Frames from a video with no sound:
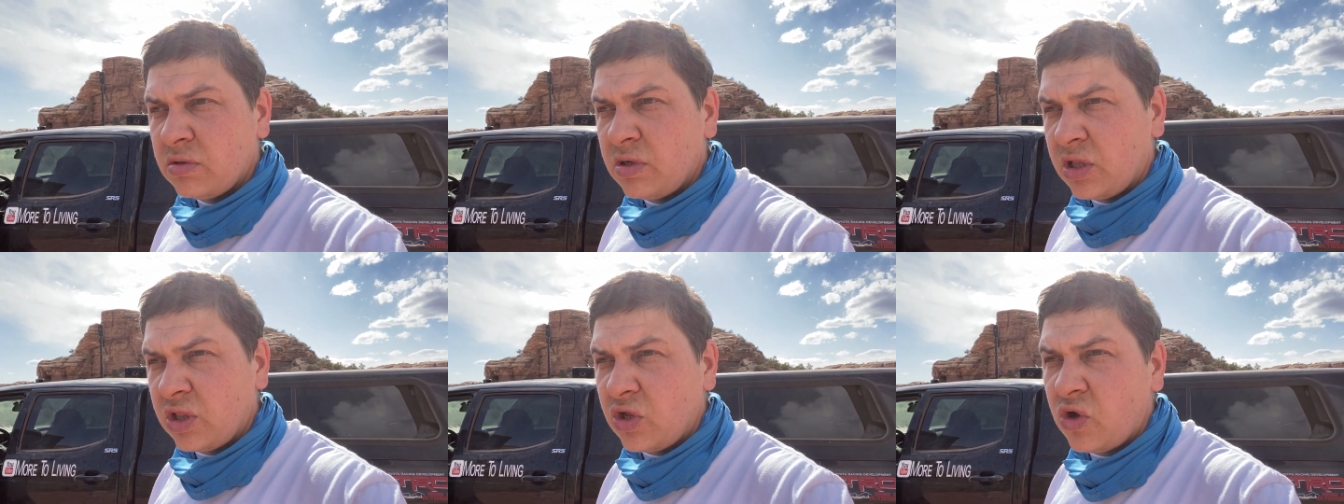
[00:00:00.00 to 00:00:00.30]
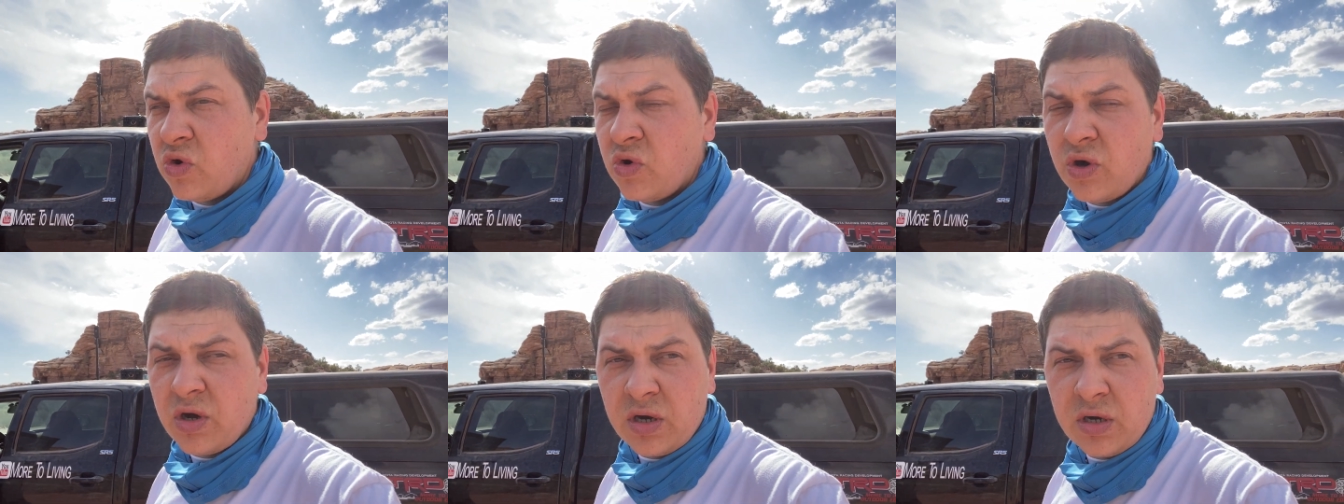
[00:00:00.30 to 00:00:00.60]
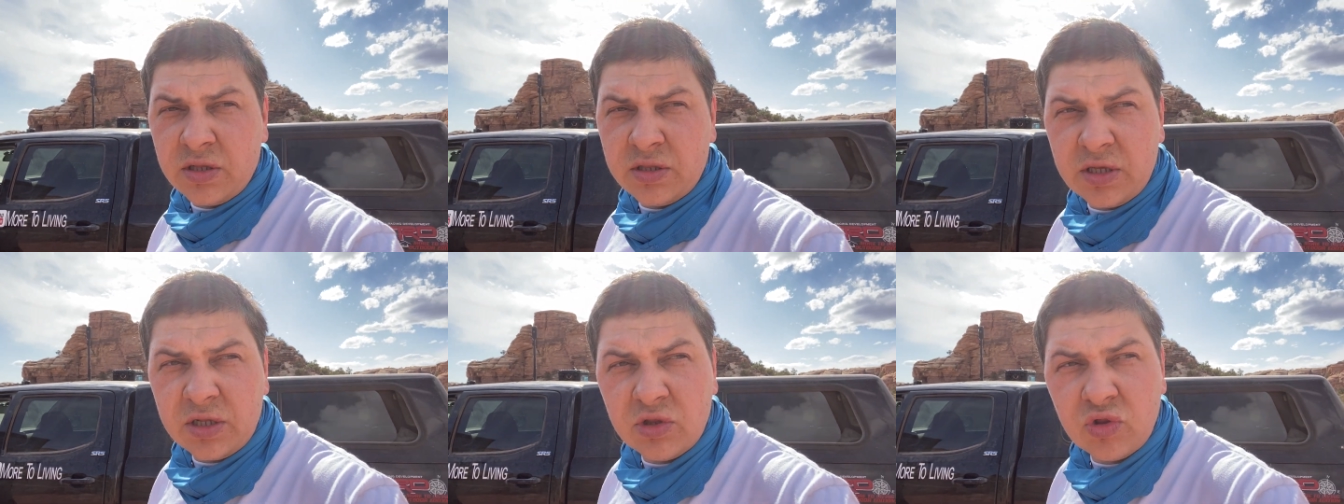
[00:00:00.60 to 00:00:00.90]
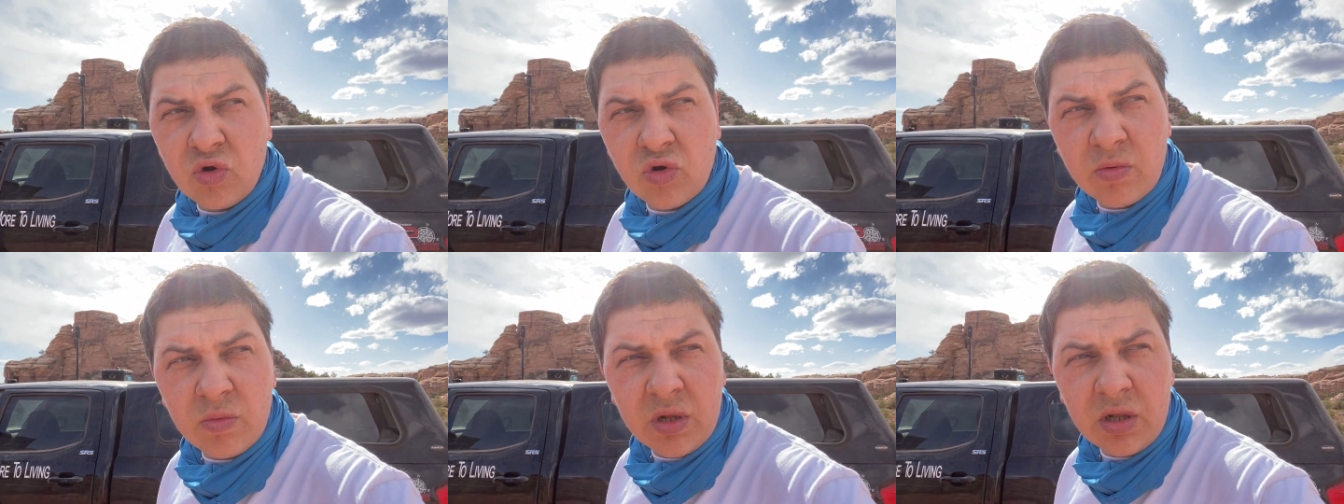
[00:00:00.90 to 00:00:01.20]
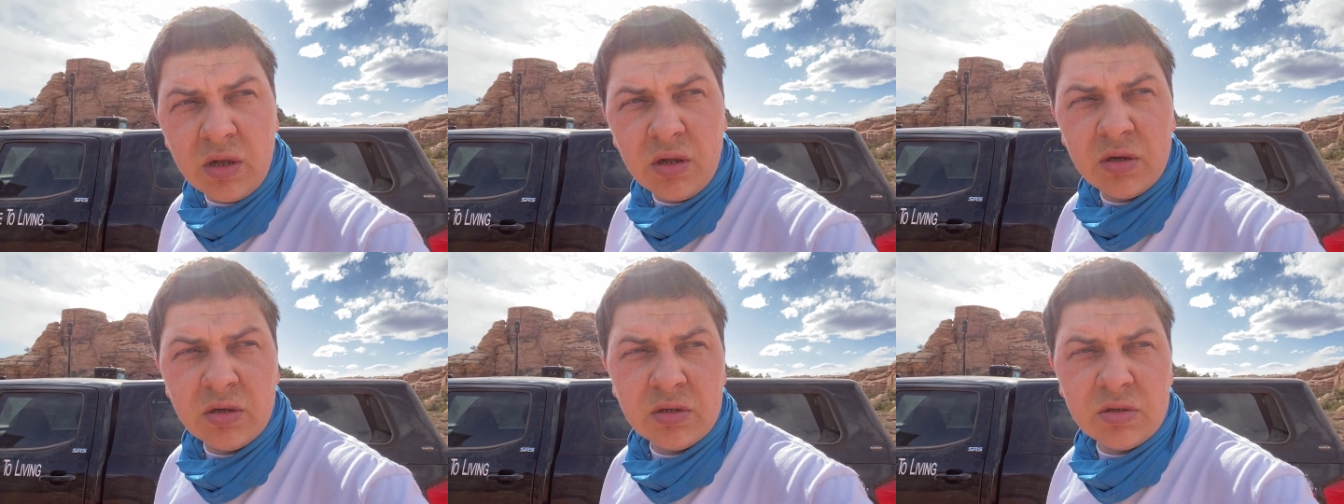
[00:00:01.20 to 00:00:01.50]
longer than
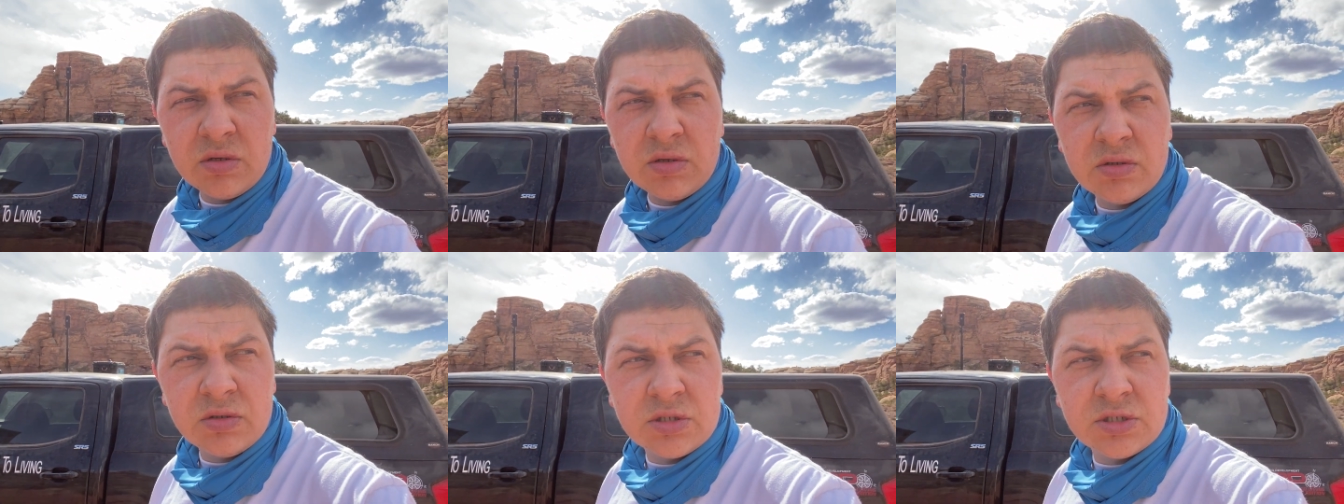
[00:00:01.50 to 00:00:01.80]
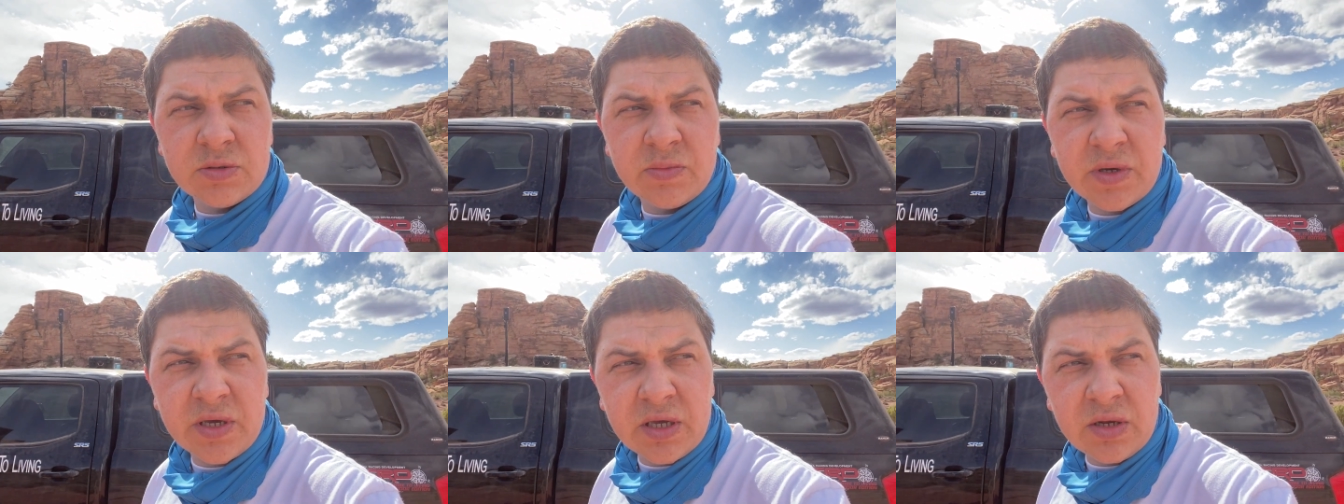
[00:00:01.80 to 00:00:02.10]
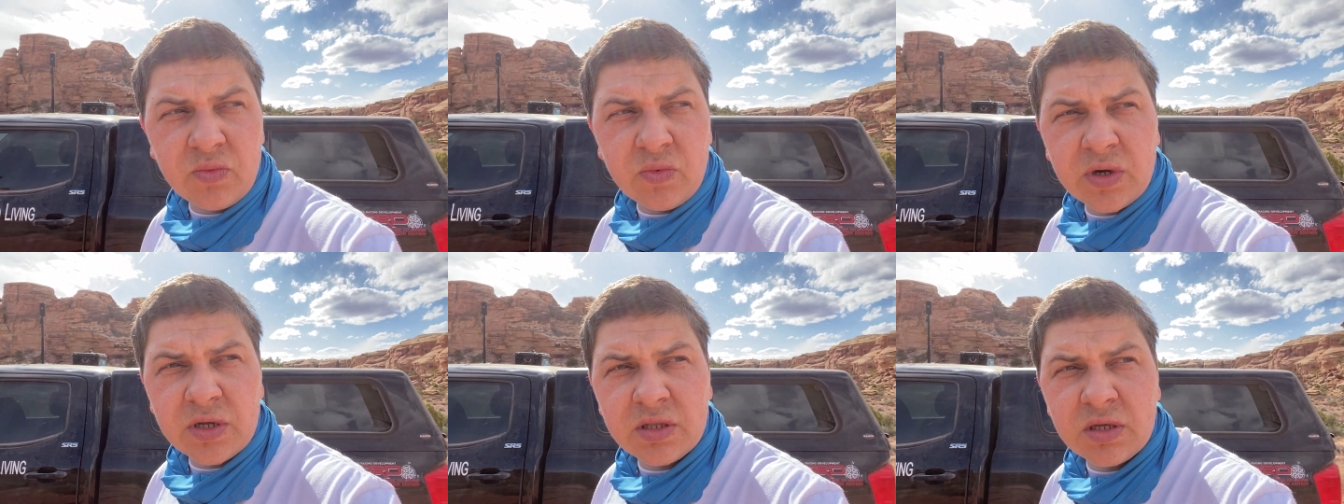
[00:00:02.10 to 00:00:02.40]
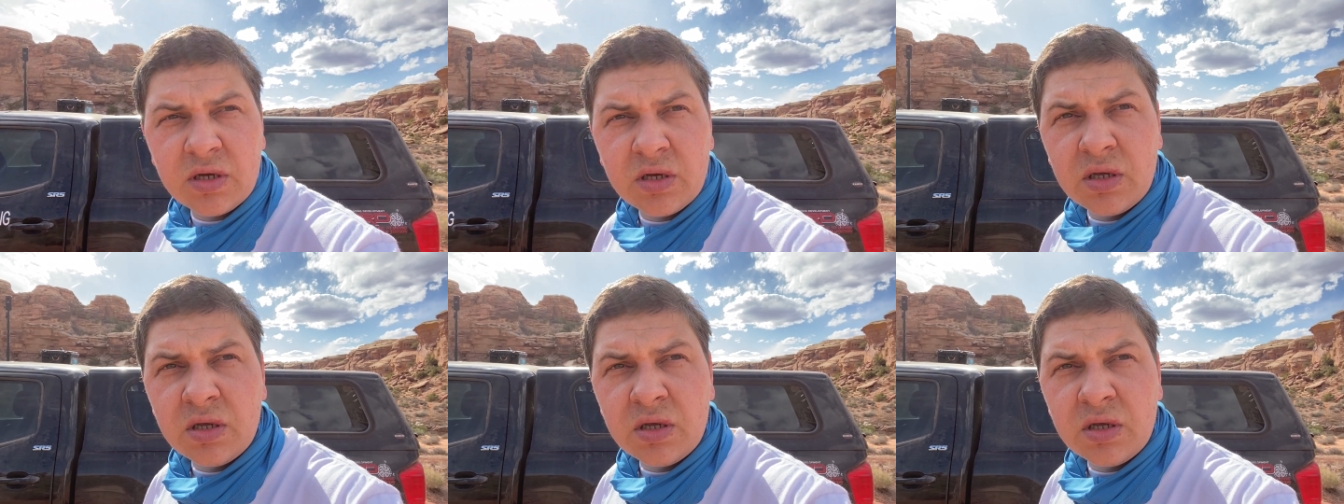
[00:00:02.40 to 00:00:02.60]
normal to begin with.